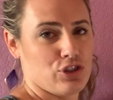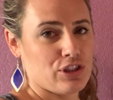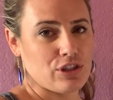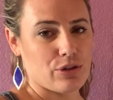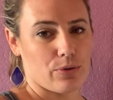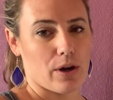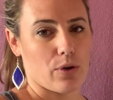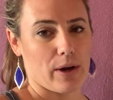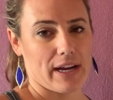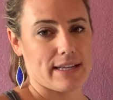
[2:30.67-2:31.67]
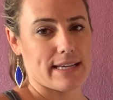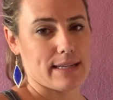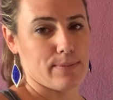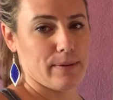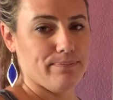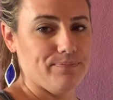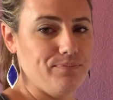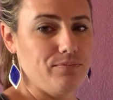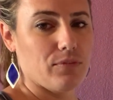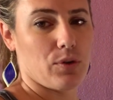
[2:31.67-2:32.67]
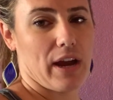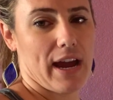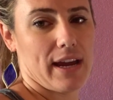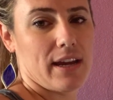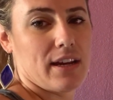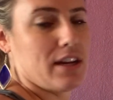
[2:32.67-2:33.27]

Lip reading: just do a quick assessment. Okay,